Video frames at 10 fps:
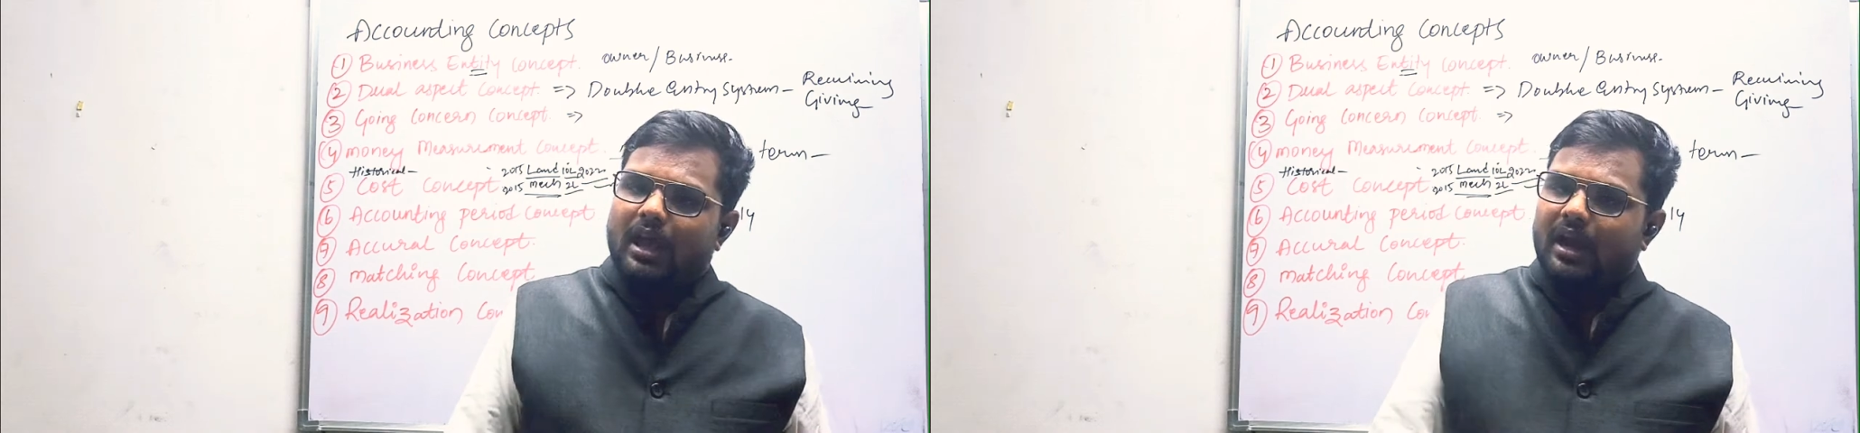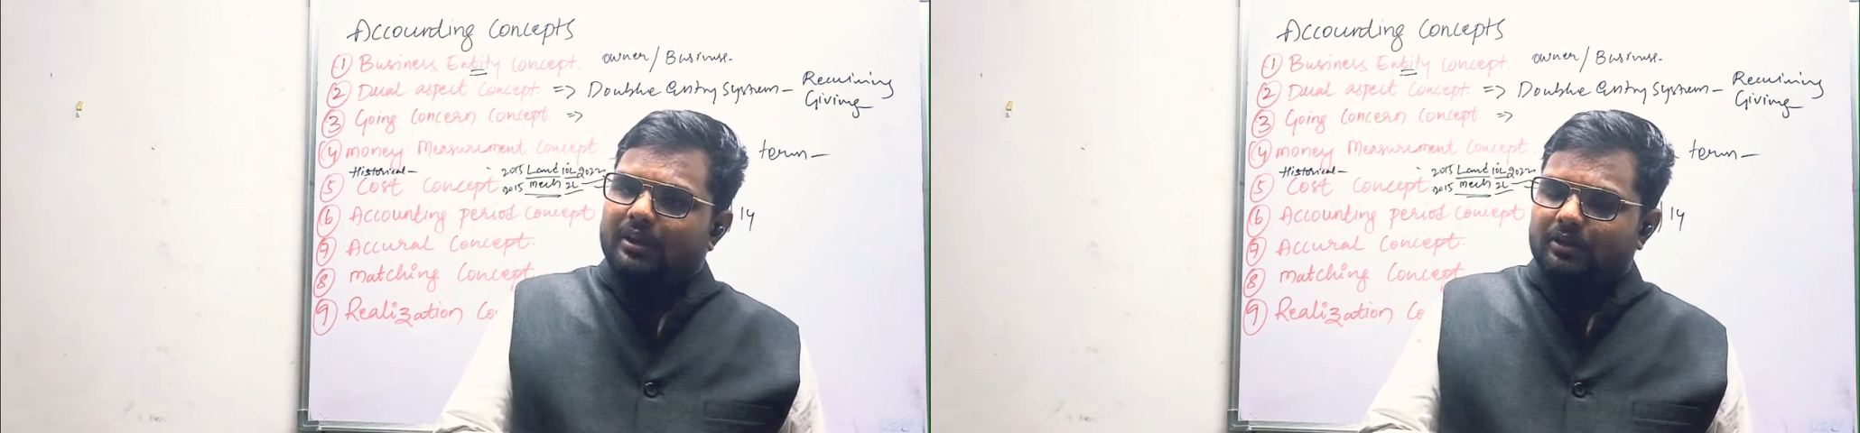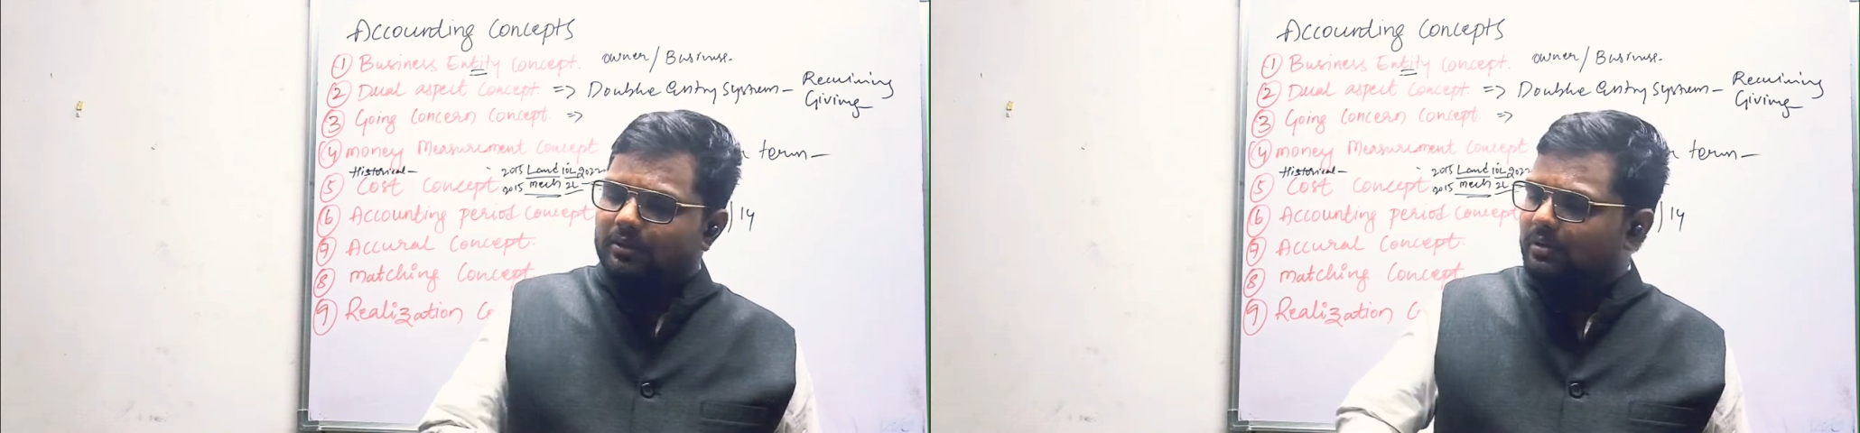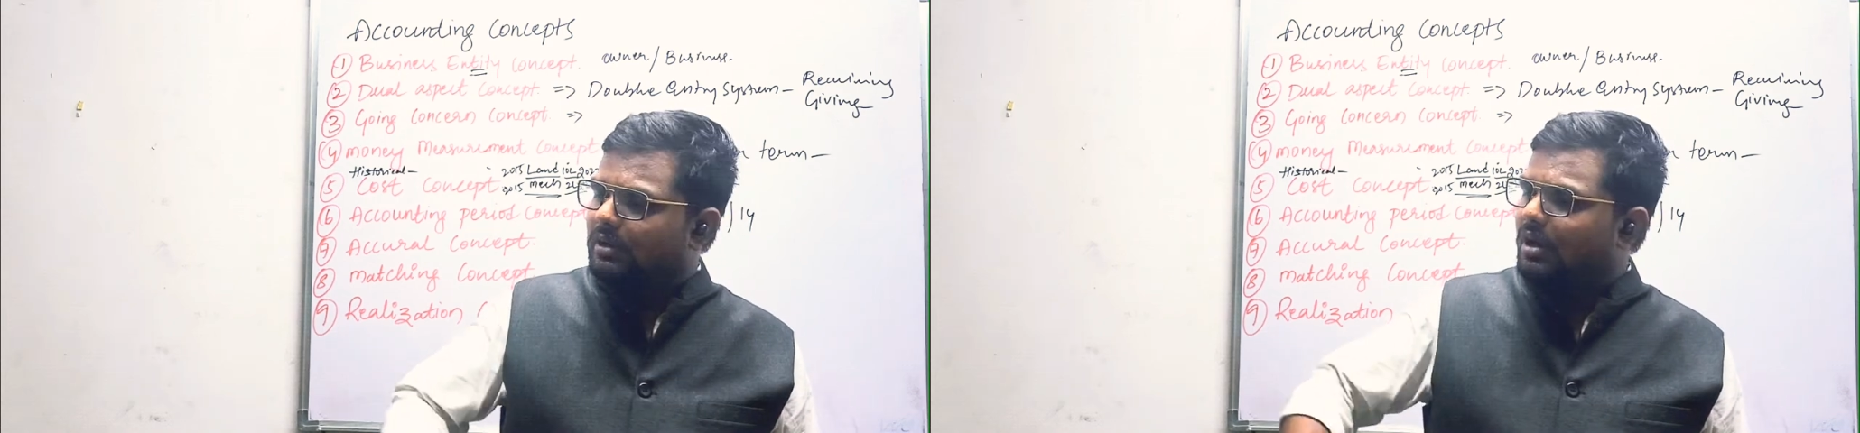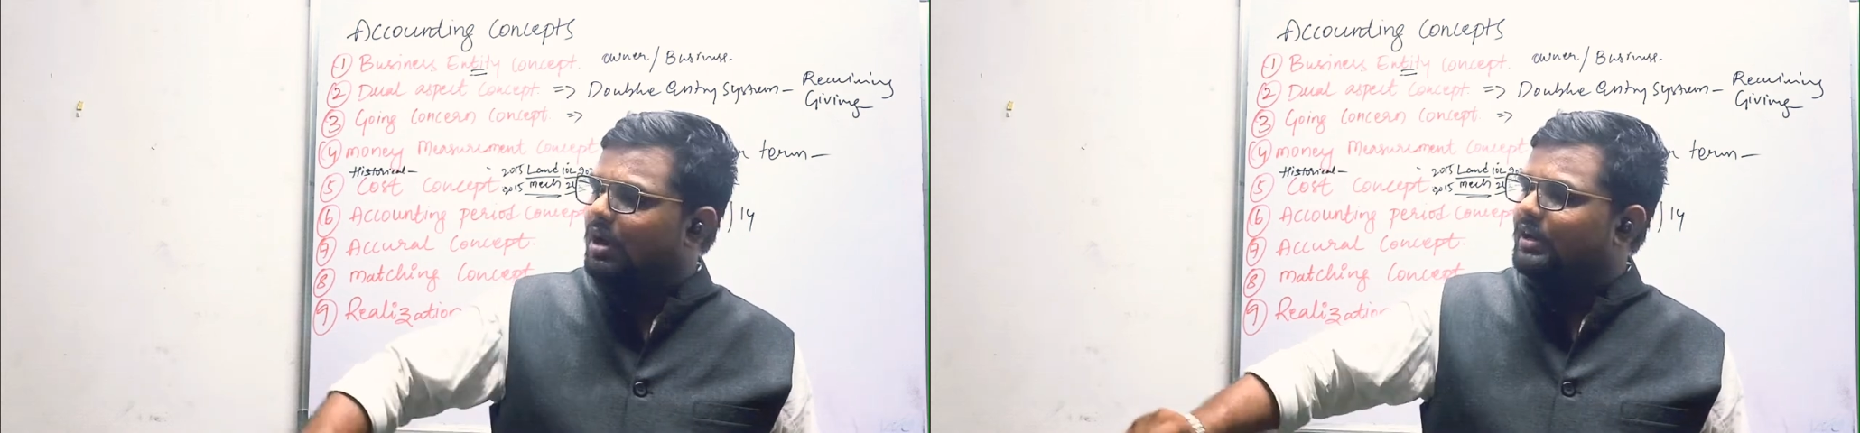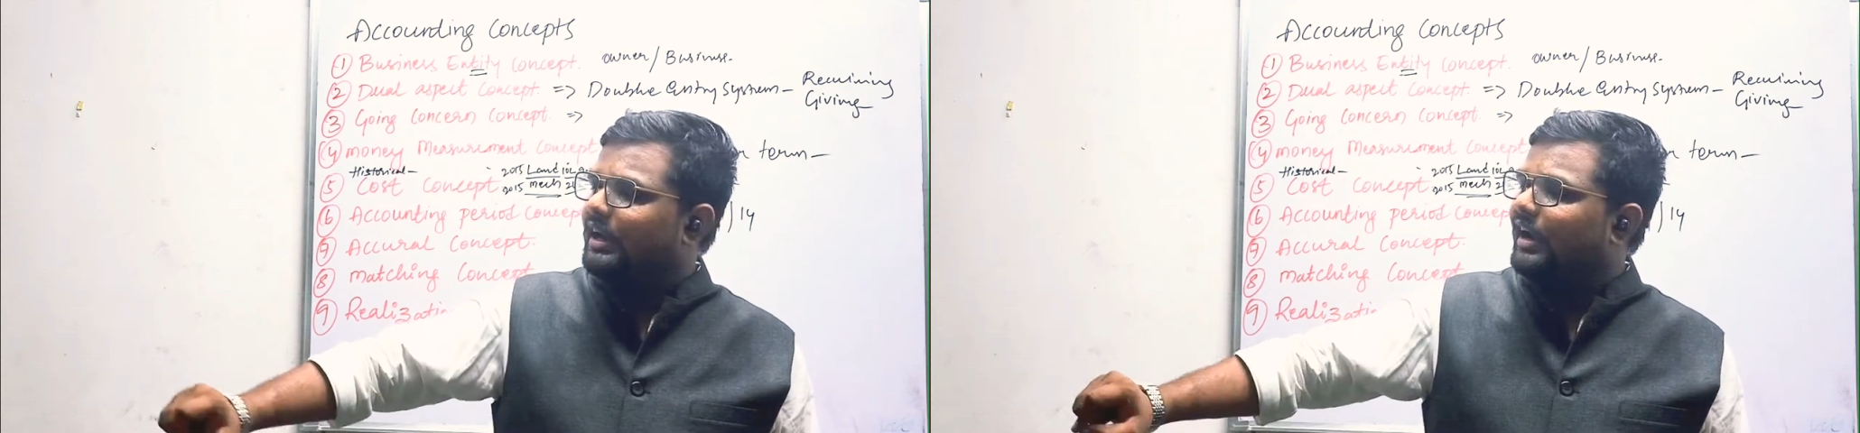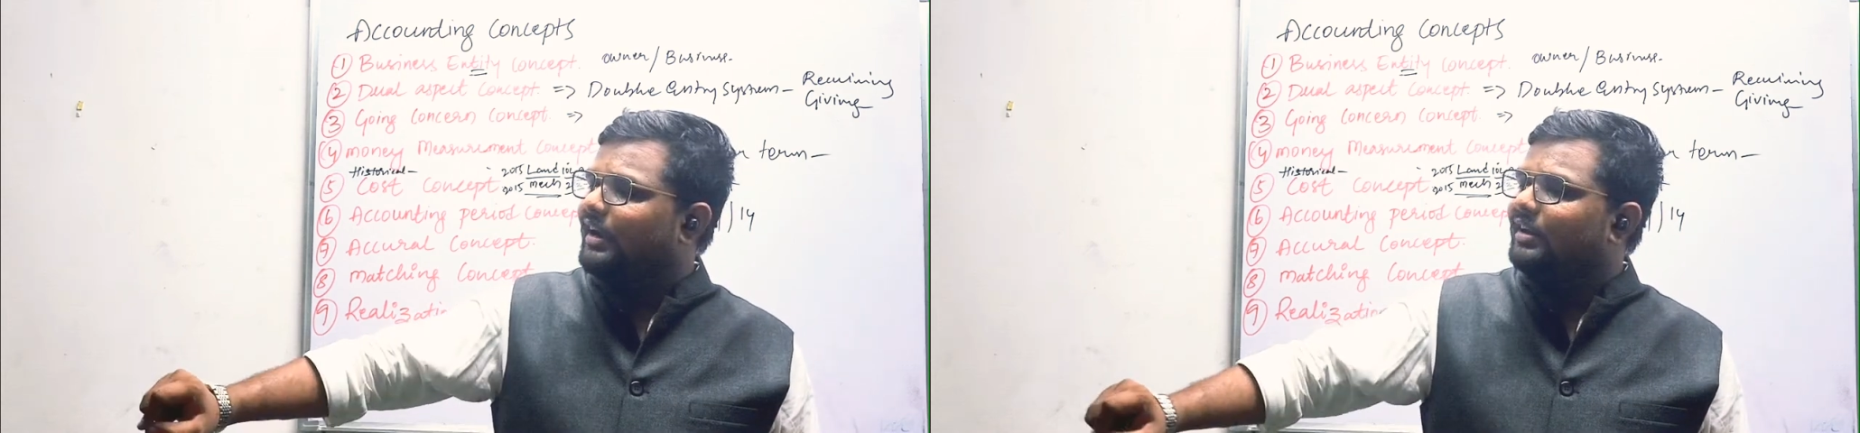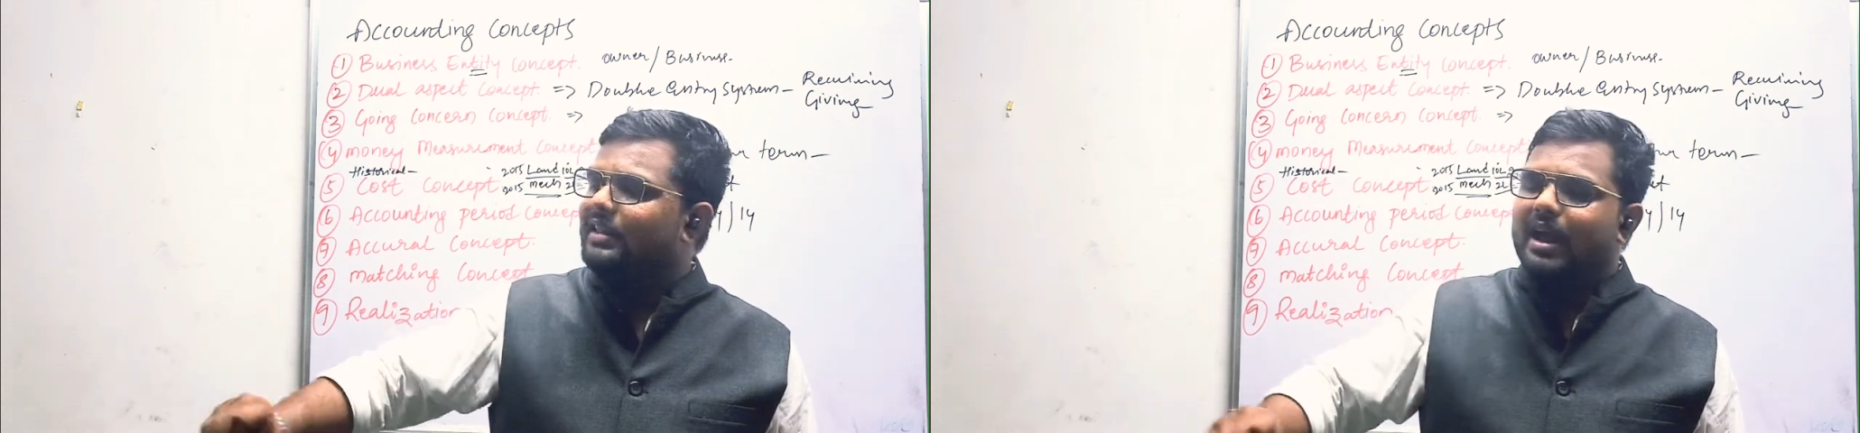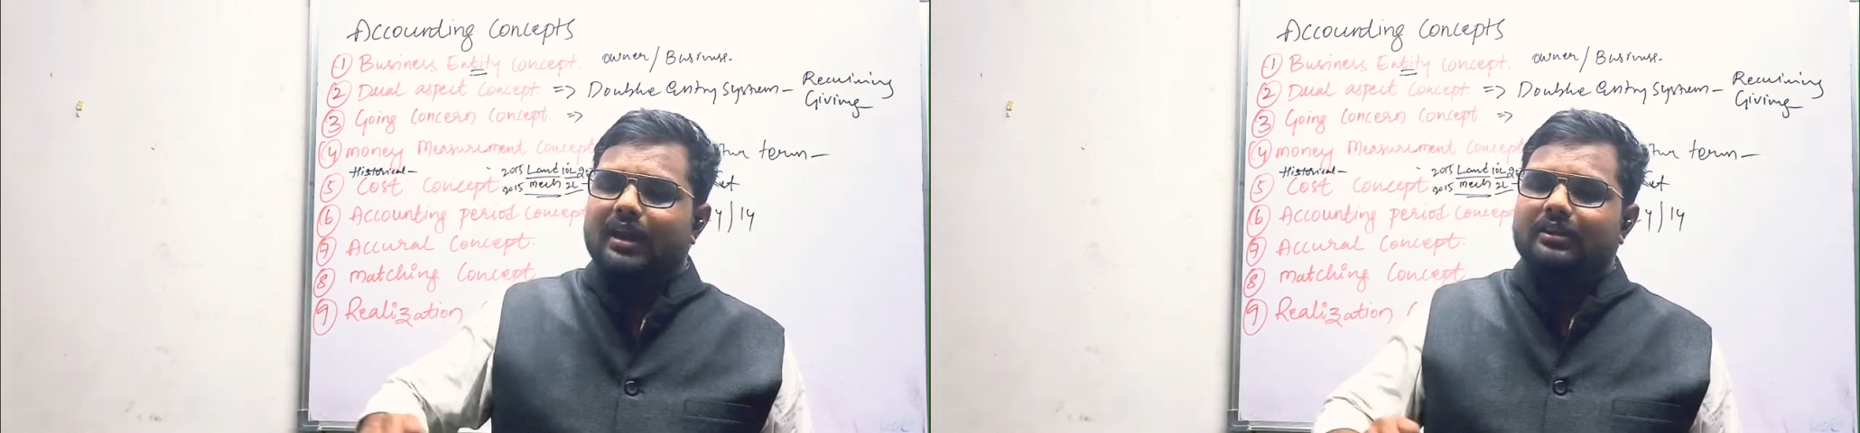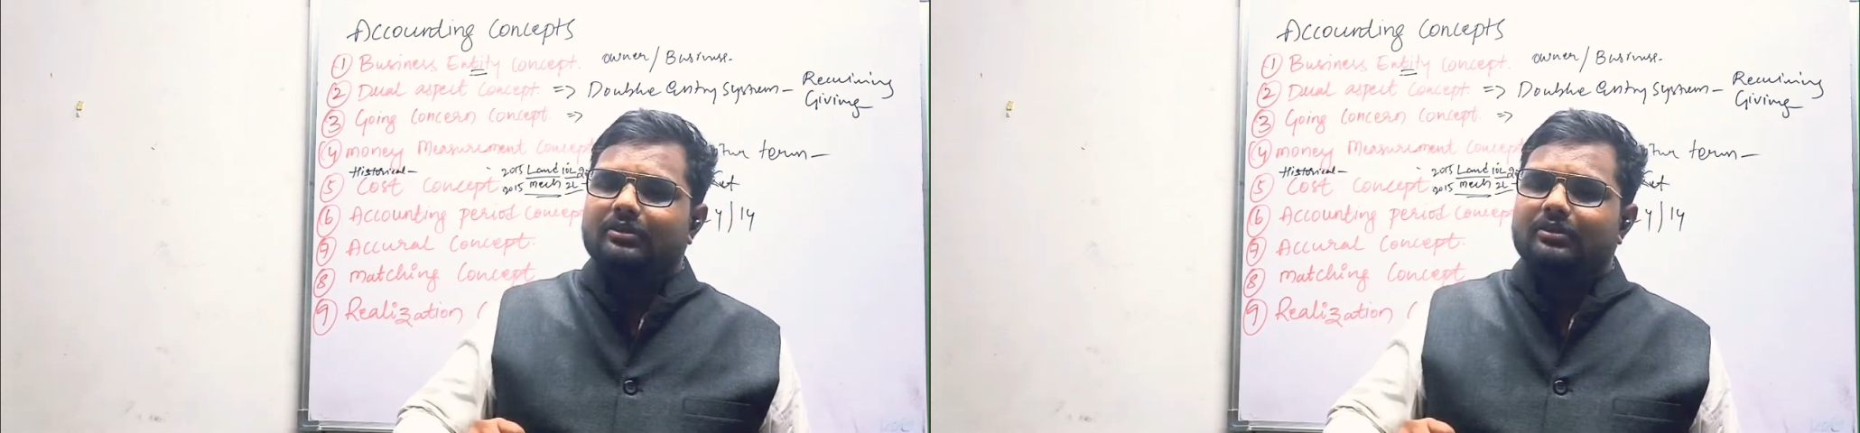and you will not end that,